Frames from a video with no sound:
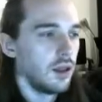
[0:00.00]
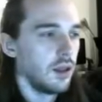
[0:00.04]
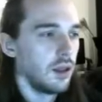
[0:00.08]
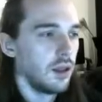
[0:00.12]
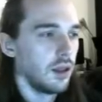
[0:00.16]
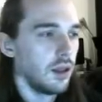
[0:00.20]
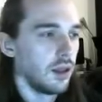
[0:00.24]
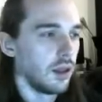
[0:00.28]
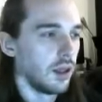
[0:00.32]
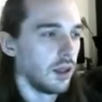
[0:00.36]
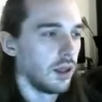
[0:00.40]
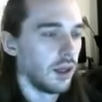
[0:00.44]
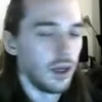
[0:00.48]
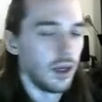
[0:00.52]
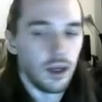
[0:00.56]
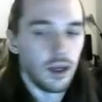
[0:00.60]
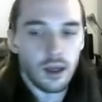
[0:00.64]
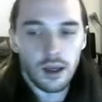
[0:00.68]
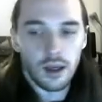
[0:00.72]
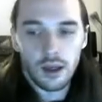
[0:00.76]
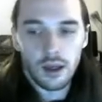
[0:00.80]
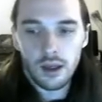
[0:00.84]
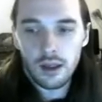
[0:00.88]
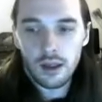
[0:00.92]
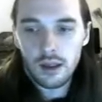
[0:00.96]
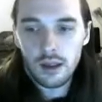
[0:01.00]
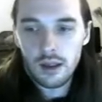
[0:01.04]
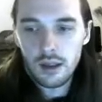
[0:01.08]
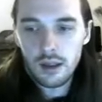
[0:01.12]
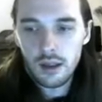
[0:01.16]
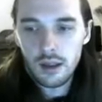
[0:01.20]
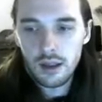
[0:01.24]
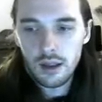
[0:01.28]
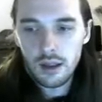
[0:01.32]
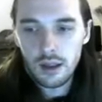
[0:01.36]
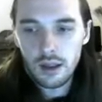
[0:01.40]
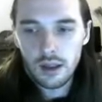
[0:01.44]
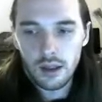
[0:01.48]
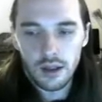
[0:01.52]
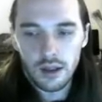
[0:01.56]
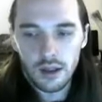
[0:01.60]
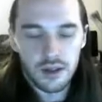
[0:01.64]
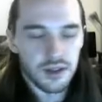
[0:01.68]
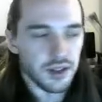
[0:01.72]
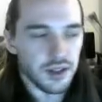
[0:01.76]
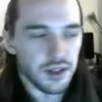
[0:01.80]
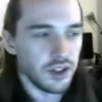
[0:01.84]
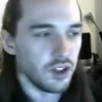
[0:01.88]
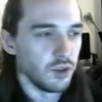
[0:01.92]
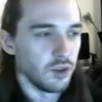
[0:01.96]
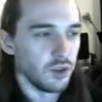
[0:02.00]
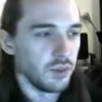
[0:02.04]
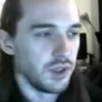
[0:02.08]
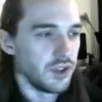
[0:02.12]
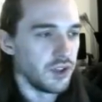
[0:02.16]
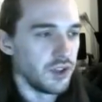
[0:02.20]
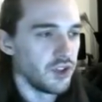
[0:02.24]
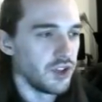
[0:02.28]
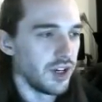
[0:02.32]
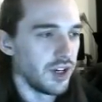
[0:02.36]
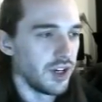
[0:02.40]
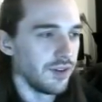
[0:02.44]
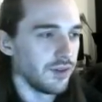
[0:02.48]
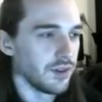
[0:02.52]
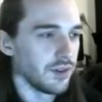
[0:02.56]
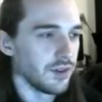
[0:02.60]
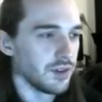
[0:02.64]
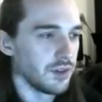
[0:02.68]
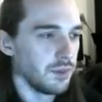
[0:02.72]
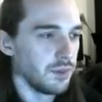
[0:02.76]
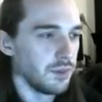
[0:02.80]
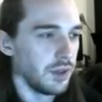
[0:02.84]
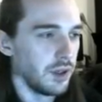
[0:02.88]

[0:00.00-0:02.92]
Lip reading: Yeah, Landecker Meat Schaefer is a big